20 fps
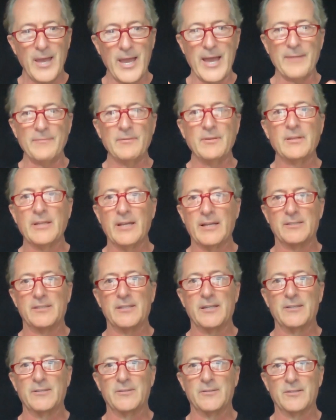having that
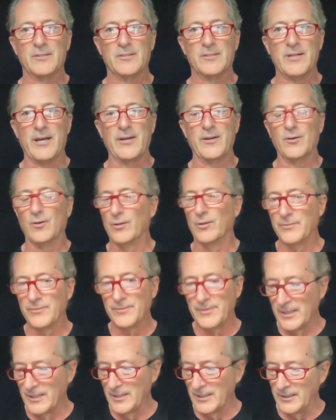sense of style
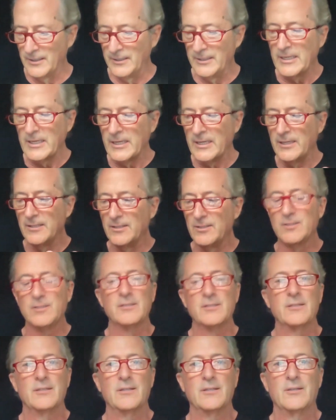that
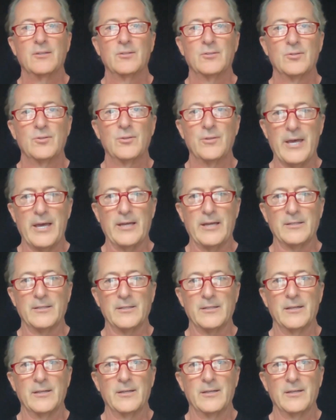leads to that